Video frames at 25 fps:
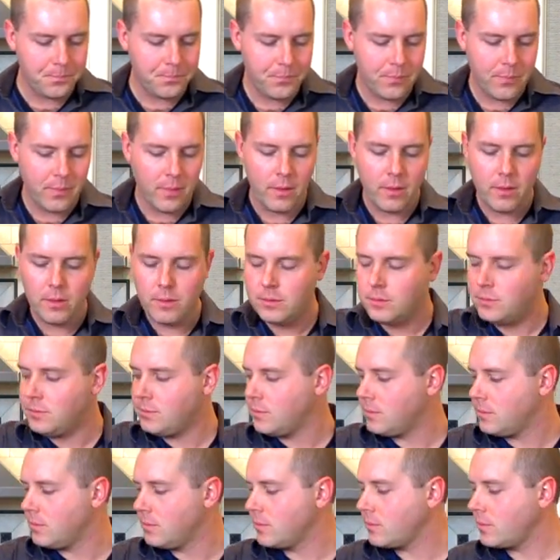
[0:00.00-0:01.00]

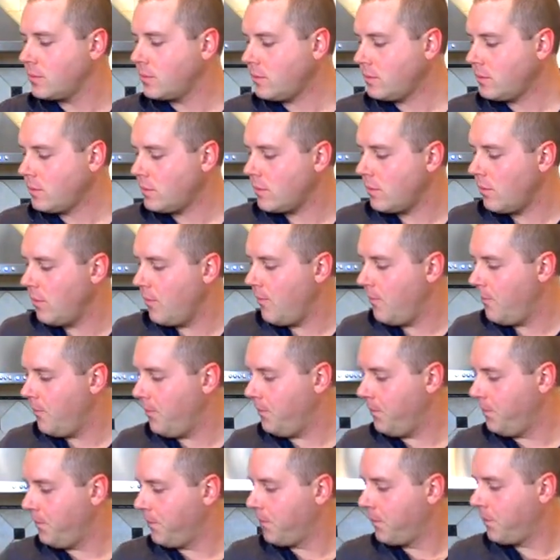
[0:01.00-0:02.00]

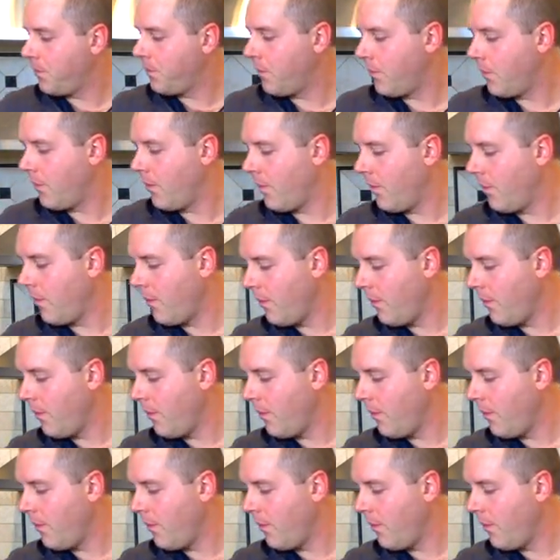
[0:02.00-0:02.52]
[no speech]